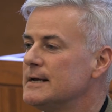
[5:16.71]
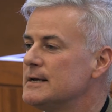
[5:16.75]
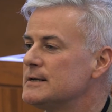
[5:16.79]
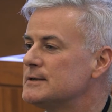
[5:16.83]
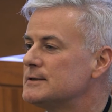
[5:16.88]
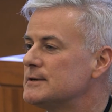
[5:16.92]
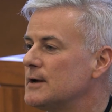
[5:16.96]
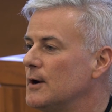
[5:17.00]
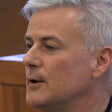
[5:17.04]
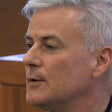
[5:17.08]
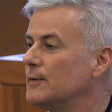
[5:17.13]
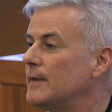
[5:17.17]

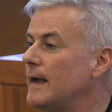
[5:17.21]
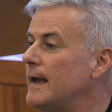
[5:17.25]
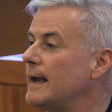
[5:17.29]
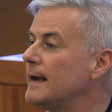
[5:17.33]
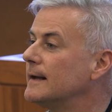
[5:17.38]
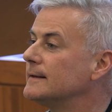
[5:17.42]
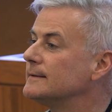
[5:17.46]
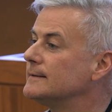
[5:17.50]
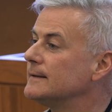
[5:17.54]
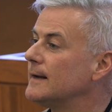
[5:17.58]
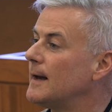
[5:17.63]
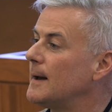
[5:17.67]
So they
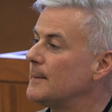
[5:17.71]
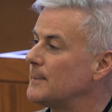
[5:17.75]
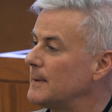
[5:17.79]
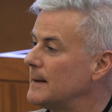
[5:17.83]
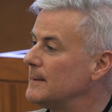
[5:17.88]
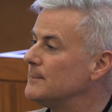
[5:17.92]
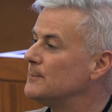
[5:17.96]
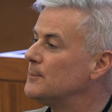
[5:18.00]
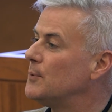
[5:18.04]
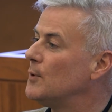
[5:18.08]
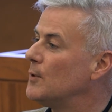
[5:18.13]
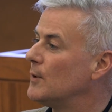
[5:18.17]
ended up
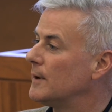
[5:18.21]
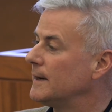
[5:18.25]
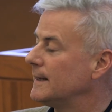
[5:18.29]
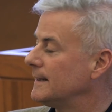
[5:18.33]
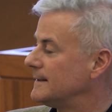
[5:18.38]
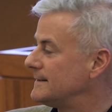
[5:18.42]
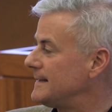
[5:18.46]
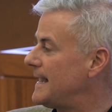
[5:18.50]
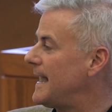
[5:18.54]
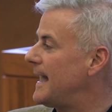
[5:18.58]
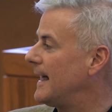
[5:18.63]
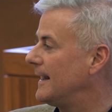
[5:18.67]

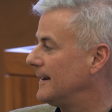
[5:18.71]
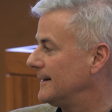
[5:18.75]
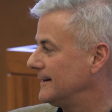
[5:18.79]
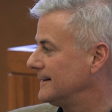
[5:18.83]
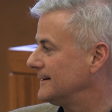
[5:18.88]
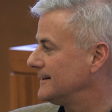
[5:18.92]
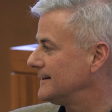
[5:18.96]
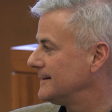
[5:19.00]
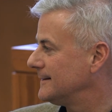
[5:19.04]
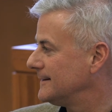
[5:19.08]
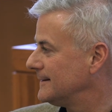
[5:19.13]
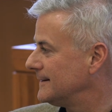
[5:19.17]
importing
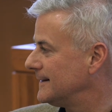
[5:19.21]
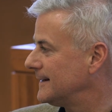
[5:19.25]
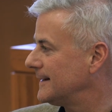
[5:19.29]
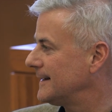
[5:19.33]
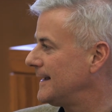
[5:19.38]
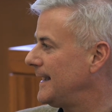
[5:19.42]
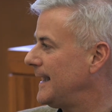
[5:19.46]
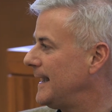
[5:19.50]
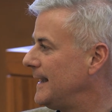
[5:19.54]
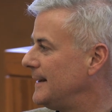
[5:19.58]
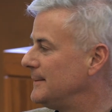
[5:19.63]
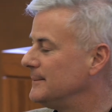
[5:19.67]
talent that
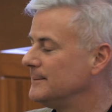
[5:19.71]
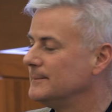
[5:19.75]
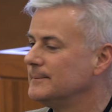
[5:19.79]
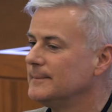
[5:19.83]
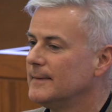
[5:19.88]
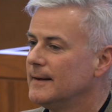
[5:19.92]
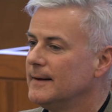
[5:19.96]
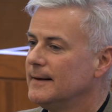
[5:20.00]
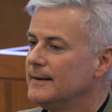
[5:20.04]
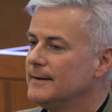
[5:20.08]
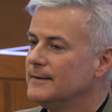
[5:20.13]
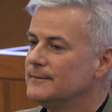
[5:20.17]

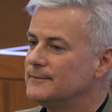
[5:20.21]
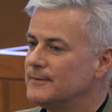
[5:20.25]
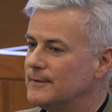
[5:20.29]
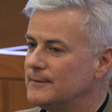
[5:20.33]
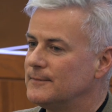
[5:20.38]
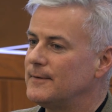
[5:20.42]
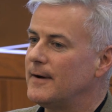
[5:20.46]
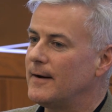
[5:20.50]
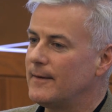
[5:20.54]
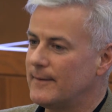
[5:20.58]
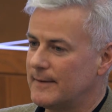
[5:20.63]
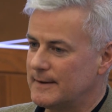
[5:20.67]
came for
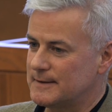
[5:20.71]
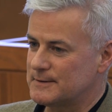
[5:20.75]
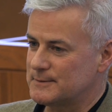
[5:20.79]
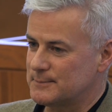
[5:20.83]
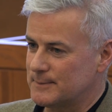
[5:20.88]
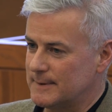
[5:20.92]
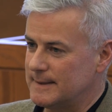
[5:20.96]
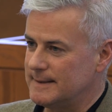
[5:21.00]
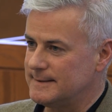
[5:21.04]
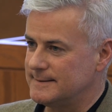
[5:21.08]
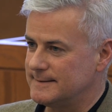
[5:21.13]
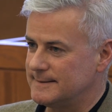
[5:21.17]
various
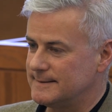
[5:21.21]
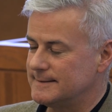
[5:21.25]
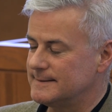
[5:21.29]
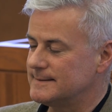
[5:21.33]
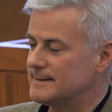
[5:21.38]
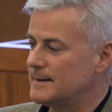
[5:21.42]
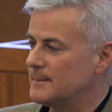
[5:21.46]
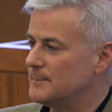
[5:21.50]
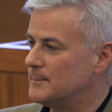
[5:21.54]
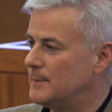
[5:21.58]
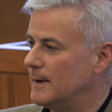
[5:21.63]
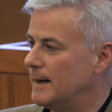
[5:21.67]

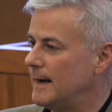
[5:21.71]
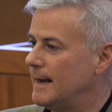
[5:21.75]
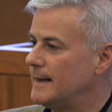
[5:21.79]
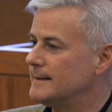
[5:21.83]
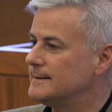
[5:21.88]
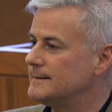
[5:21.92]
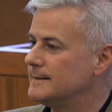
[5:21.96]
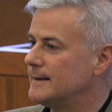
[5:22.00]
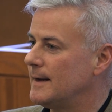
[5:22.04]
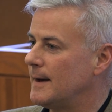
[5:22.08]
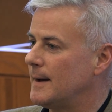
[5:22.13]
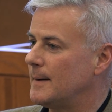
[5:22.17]
reasons, but
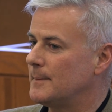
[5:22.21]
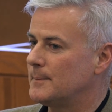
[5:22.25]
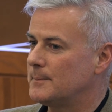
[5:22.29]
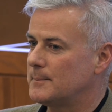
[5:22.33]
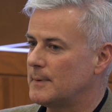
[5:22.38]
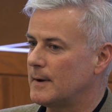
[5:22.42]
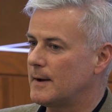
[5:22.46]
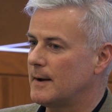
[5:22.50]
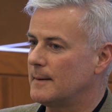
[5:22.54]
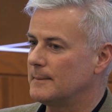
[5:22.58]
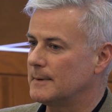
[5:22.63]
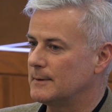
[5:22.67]
ended up
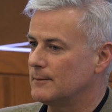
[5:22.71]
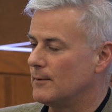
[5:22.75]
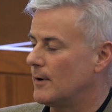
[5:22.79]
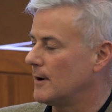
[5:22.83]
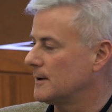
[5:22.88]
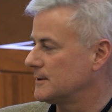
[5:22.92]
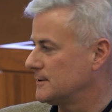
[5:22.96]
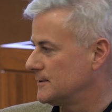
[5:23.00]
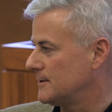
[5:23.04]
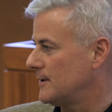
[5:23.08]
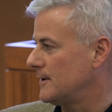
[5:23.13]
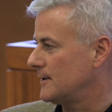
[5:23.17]
becoming
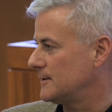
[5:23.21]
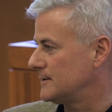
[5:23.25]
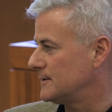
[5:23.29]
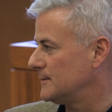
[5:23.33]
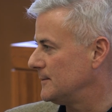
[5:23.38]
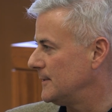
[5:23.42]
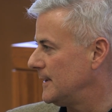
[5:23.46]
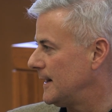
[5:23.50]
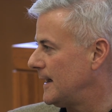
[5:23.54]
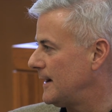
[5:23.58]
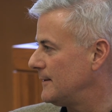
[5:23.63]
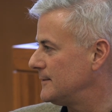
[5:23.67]
rock stars.
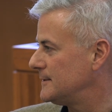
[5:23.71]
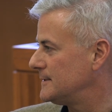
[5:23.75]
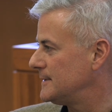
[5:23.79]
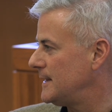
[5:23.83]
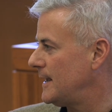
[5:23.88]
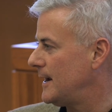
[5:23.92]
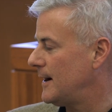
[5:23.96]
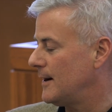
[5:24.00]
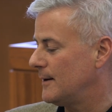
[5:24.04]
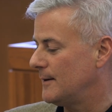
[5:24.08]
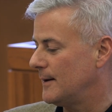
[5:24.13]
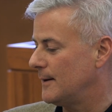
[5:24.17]
And when I was
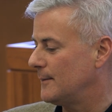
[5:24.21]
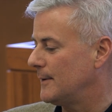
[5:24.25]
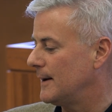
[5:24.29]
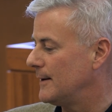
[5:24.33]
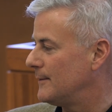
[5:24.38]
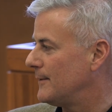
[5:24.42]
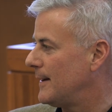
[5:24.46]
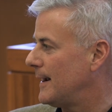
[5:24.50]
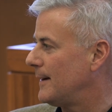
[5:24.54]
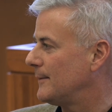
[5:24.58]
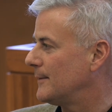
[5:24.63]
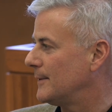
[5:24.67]
there and I
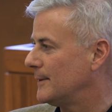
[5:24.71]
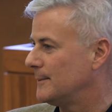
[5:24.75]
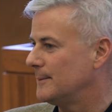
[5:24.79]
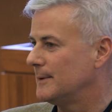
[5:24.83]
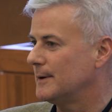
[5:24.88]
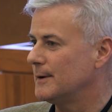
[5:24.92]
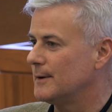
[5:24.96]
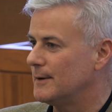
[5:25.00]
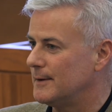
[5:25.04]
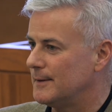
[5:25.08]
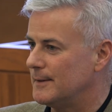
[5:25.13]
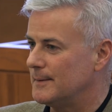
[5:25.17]
went around with them,
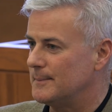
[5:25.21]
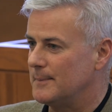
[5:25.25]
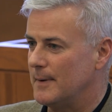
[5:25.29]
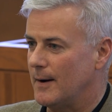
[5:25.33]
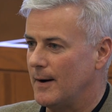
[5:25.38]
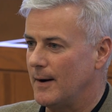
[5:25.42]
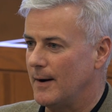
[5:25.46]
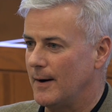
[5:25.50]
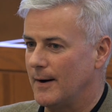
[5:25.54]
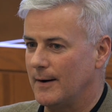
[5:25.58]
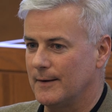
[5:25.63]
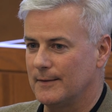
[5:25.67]
we'd go in the
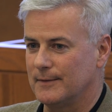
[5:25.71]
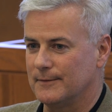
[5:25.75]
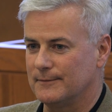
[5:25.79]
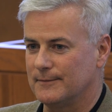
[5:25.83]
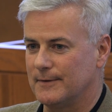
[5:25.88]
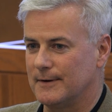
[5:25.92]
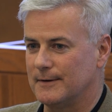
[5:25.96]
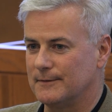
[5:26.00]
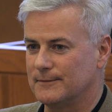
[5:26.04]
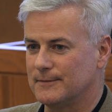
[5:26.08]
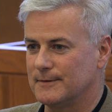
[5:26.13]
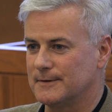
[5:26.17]
bar and the
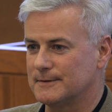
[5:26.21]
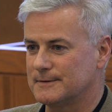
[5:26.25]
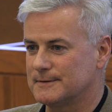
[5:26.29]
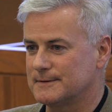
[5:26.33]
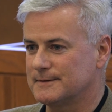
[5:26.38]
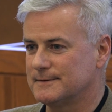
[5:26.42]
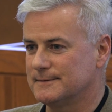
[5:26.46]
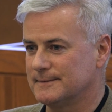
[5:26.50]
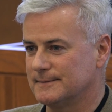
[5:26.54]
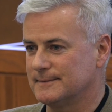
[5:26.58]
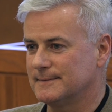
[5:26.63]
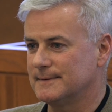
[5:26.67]
very first
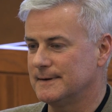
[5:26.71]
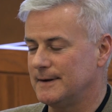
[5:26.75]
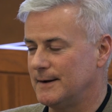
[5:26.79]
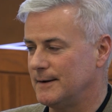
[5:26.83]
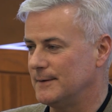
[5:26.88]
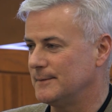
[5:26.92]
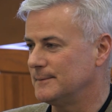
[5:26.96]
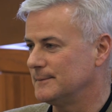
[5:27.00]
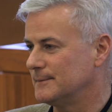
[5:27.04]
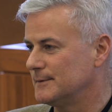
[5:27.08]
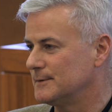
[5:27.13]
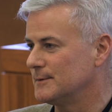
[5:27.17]

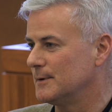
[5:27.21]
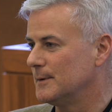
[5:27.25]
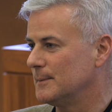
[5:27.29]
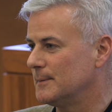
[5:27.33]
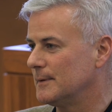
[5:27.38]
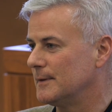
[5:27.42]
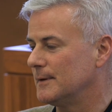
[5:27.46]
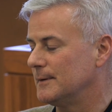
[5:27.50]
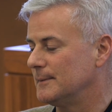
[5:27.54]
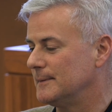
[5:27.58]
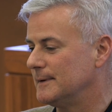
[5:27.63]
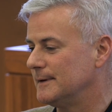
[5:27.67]
group
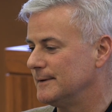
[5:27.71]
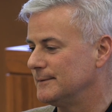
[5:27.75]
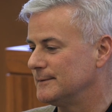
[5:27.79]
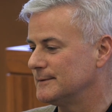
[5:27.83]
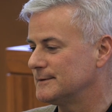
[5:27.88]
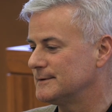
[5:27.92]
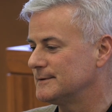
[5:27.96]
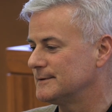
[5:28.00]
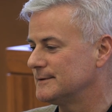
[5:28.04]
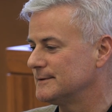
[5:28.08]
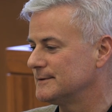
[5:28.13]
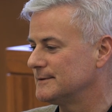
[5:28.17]
of them, and it
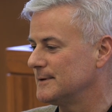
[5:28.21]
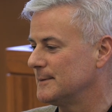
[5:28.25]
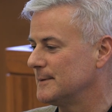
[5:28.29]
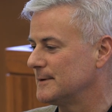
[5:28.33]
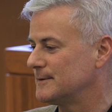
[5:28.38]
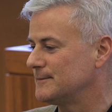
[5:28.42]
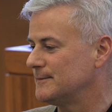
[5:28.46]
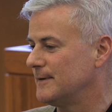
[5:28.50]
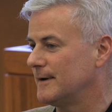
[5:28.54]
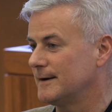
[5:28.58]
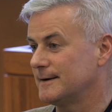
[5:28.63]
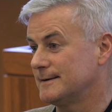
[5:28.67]
was so
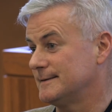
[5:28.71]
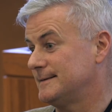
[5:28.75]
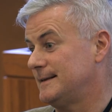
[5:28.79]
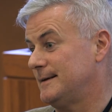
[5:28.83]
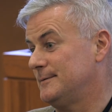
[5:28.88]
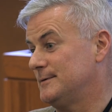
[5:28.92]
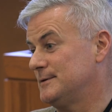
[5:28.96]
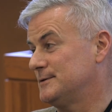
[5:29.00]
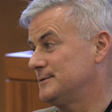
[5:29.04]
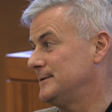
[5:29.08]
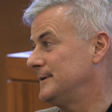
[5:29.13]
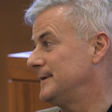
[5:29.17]
much fun because
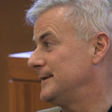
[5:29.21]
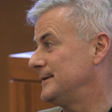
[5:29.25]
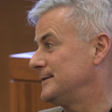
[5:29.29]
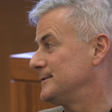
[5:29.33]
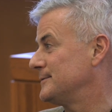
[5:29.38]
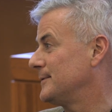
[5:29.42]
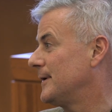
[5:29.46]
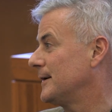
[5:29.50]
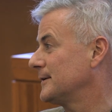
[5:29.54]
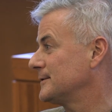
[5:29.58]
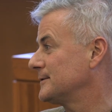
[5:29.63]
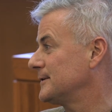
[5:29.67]
they were treated
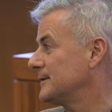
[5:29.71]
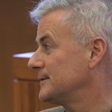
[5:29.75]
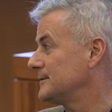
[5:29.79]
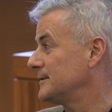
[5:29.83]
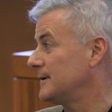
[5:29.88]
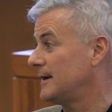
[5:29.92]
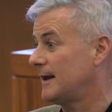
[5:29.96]
as rock stars.